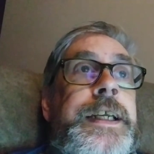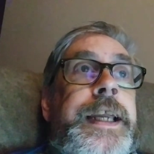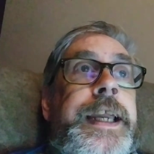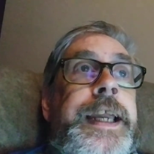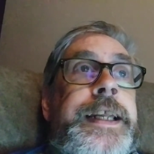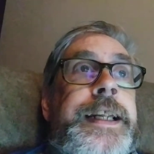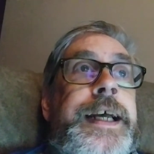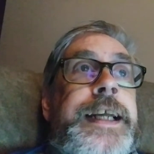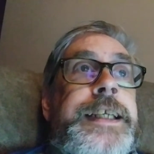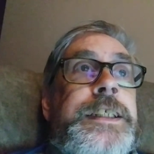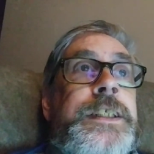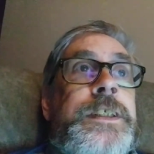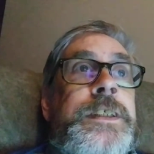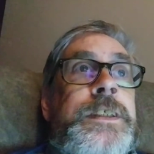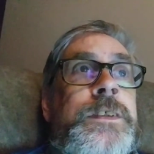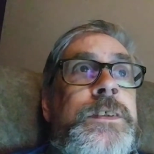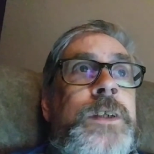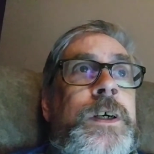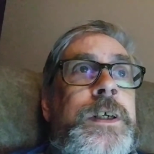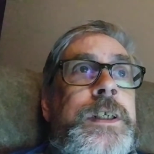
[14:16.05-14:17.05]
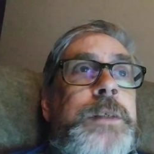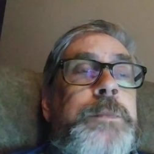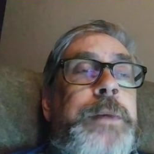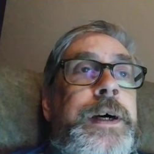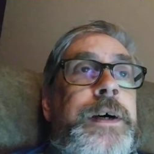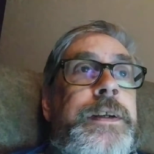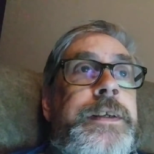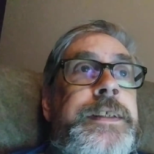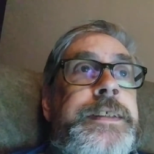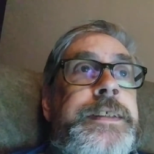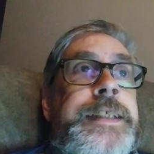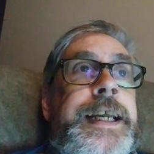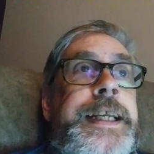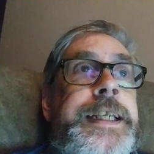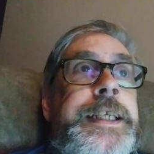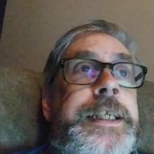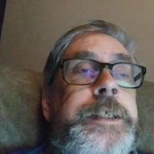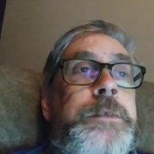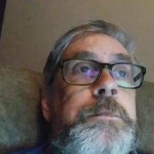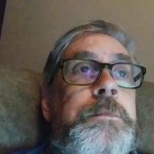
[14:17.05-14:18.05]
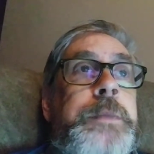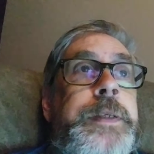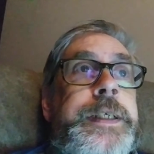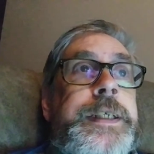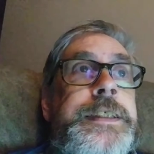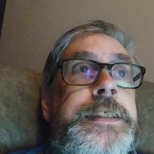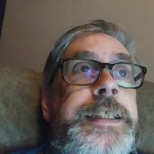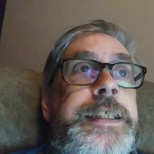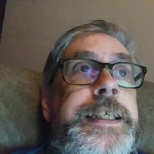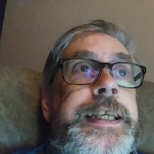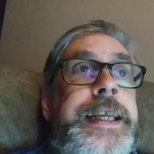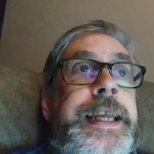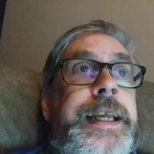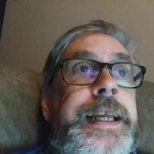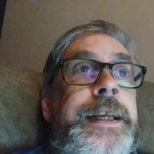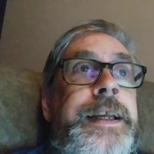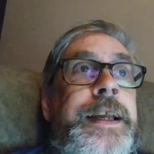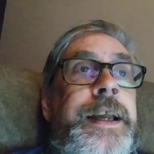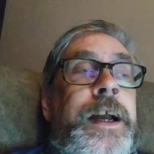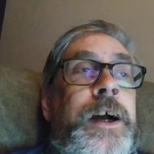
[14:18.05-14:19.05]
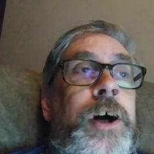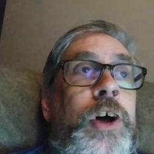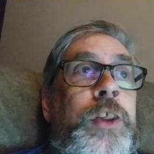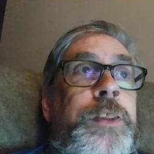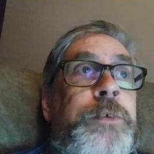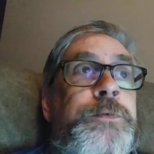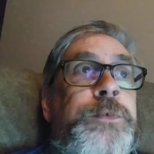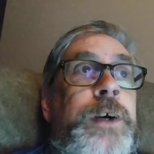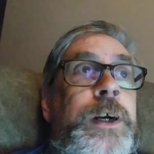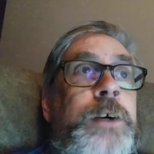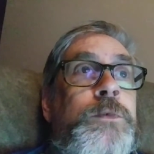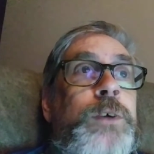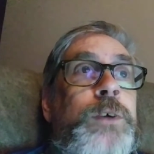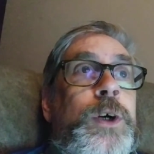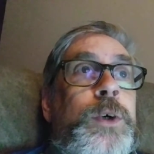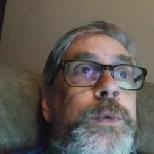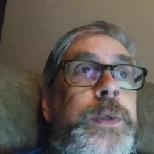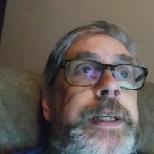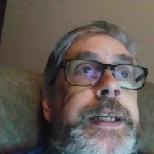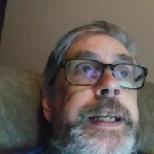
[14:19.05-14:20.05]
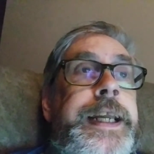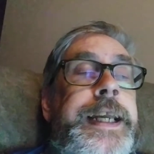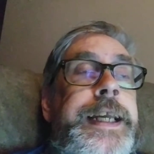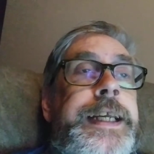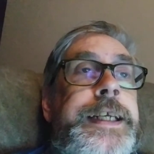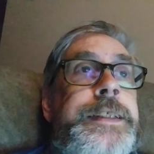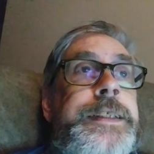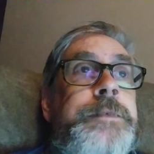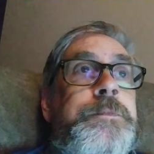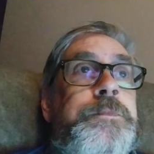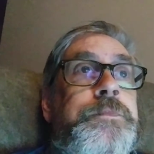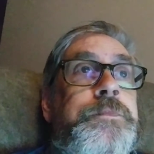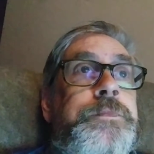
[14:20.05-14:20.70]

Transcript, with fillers: And I talked about it, thank you, because he on the front row he had